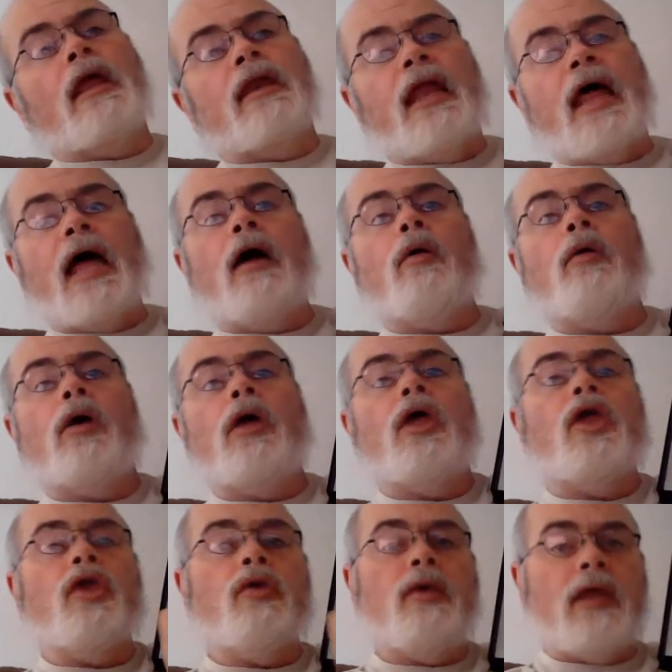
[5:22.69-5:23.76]
Now
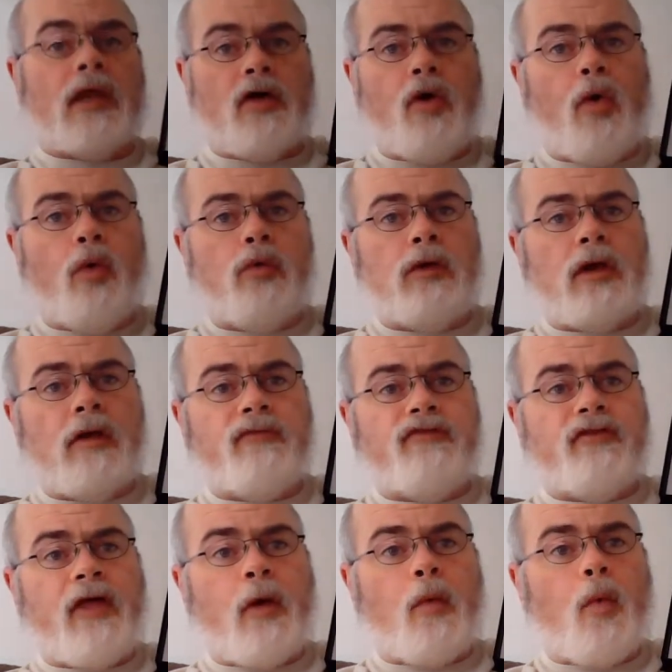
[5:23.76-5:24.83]
you get a little
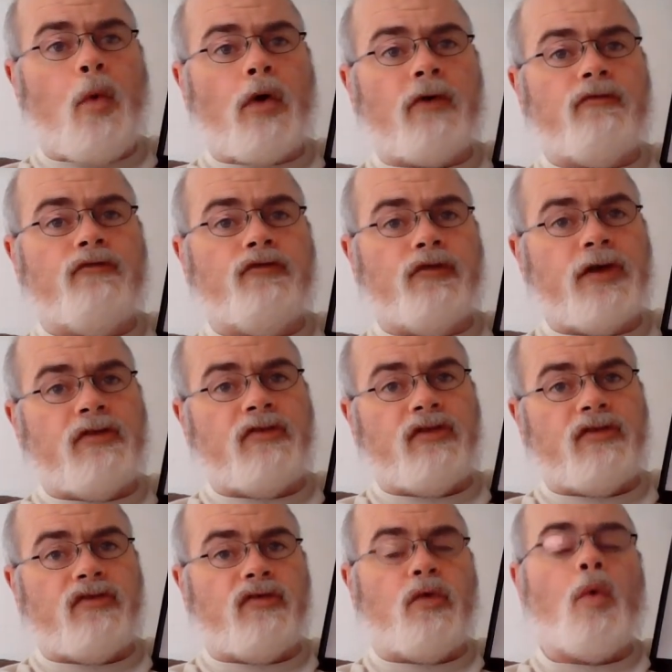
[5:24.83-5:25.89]
enough that water
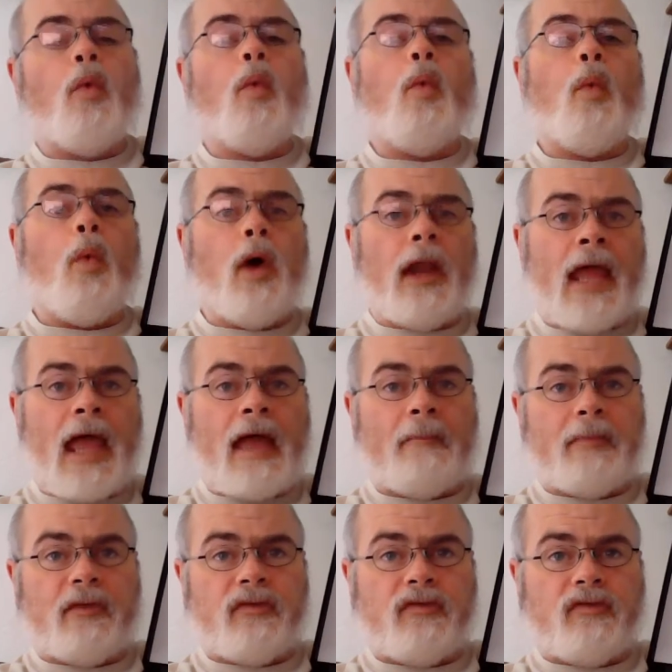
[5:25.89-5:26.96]
freezes. What
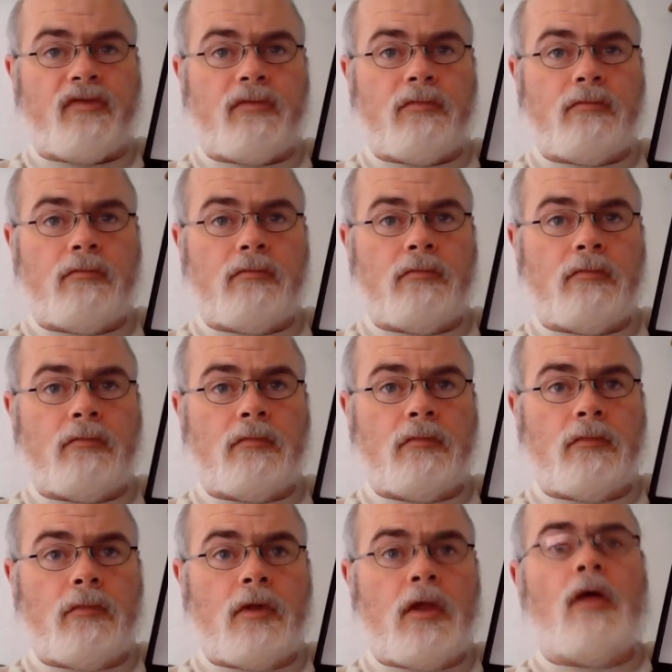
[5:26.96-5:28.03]
happens?
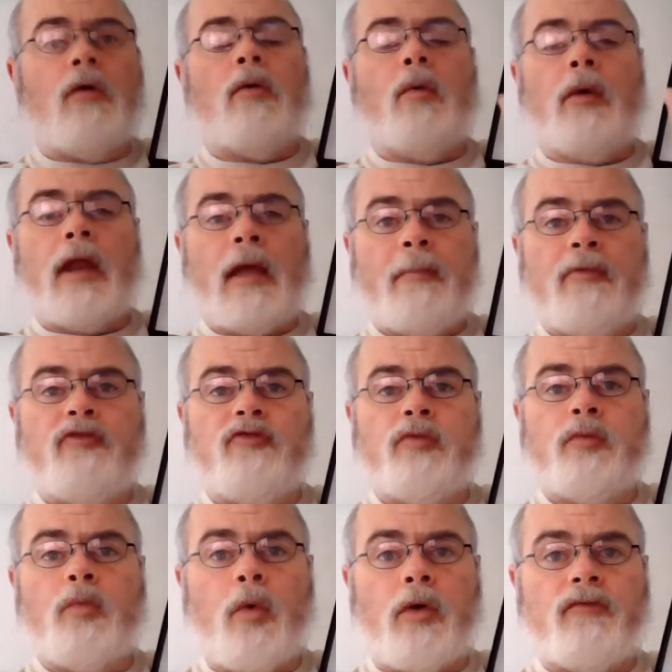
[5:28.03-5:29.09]
What
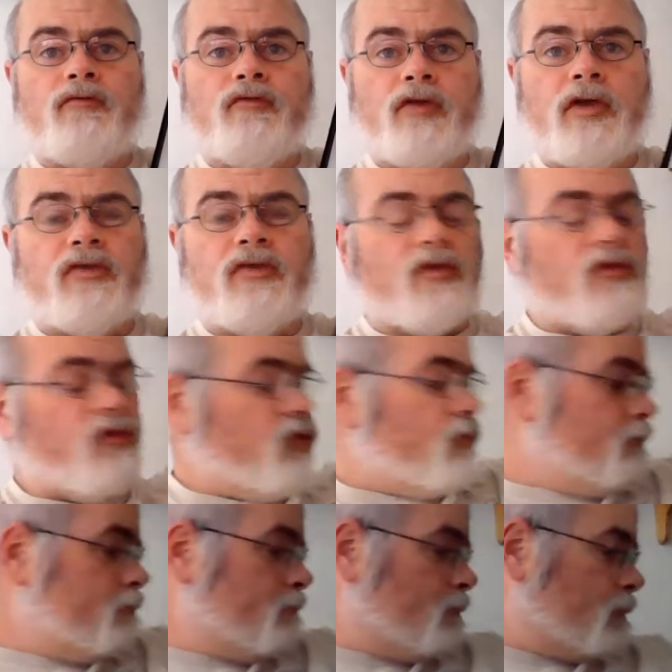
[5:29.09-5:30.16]
happens when water freezes?
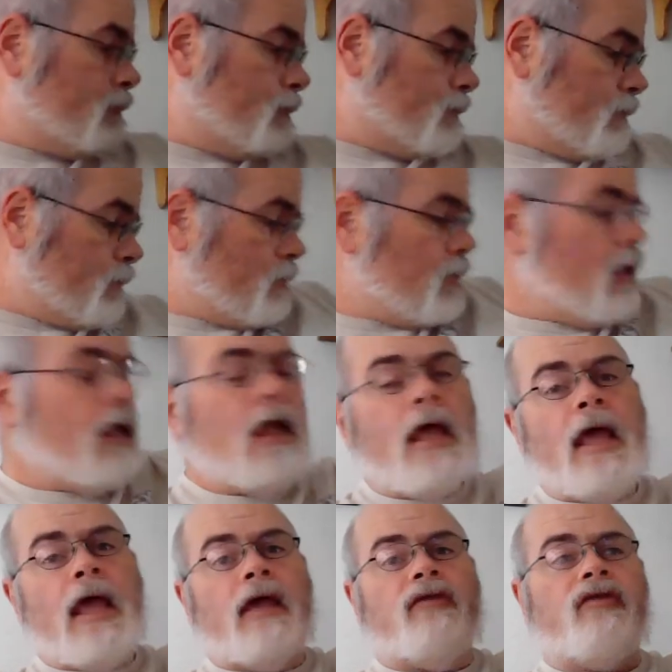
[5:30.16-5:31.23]

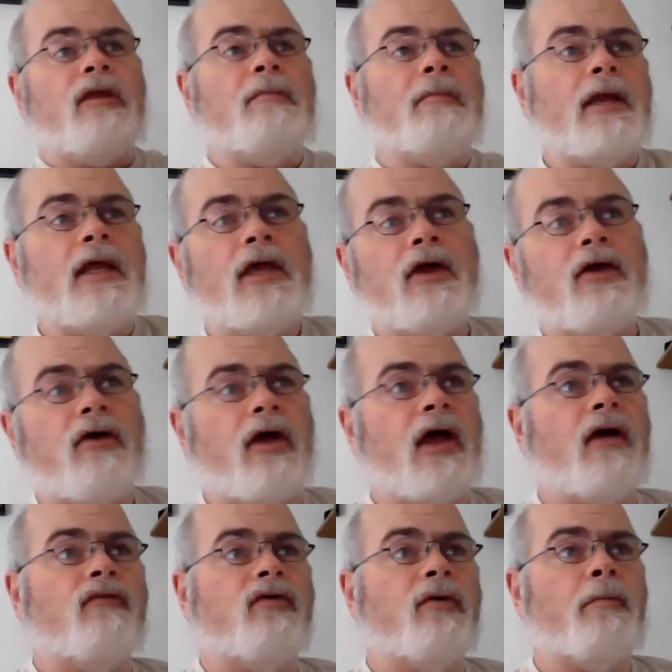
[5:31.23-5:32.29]
Anybody here
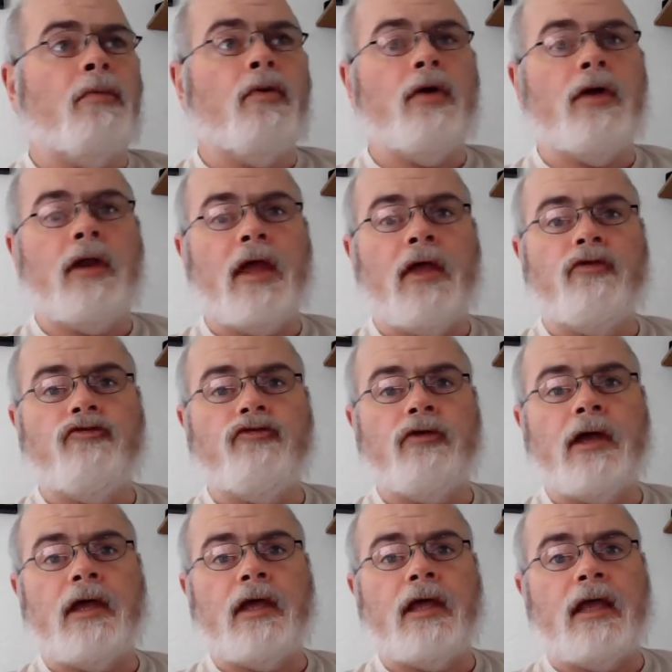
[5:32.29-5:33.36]
ever put a
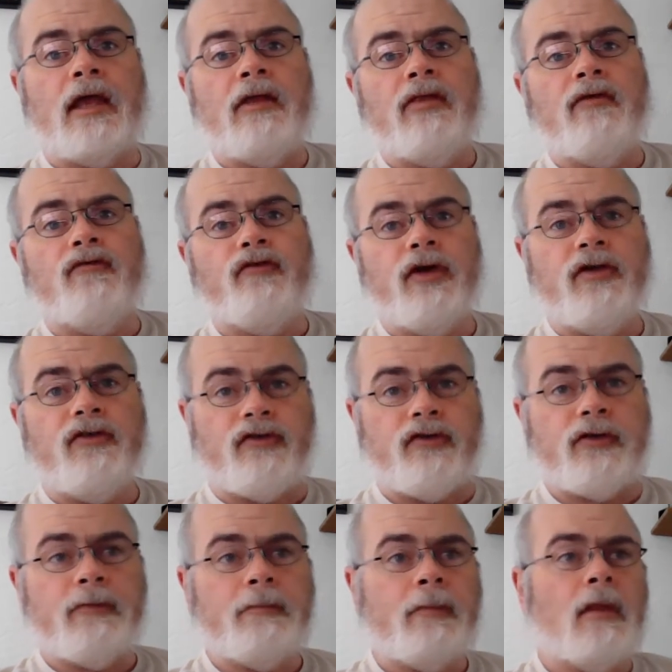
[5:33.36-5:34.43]
drink in the
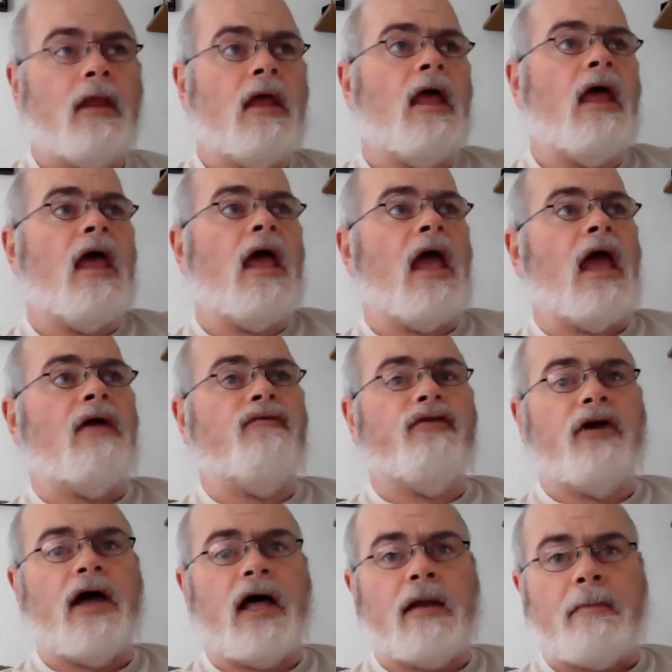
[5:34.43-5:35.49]
freezer and
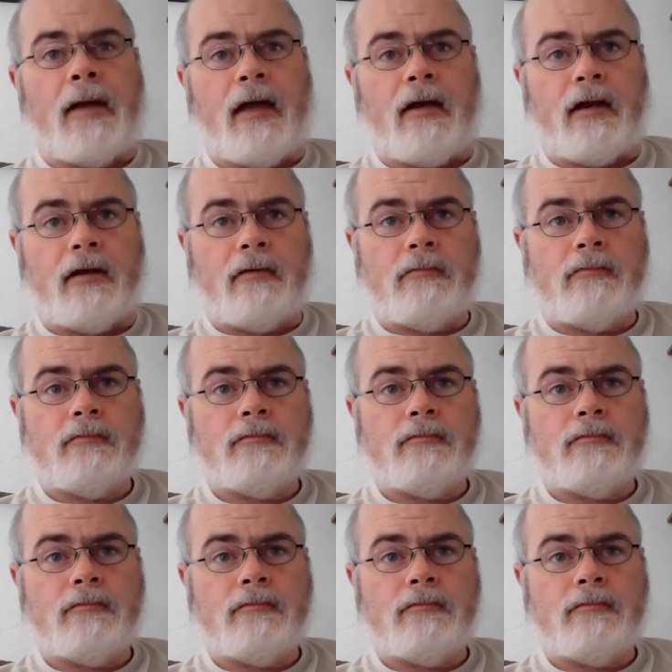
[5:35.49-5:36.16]
forgot about it?